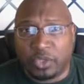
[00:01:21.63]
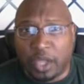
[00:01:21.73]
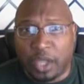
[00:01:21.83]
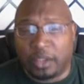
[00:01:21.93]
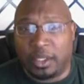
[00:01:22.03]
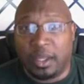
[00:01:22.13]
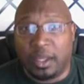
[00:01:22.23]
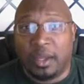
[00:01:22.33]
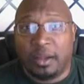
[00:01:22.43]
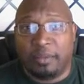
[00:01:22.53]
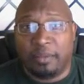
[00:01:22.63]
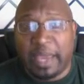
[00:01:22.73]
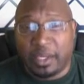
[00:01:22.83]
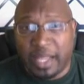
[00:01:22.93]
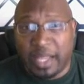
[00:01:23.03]
Shockley
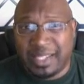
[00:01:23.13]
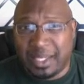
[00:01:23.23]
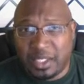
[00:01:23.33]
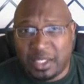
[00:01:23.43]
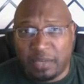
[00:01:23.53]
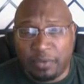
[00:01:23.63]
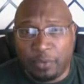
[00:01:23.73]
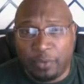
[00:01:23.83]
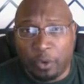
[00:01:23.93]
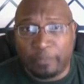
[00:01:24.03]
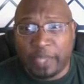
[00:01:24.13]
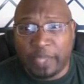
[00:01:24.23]
back in 1974,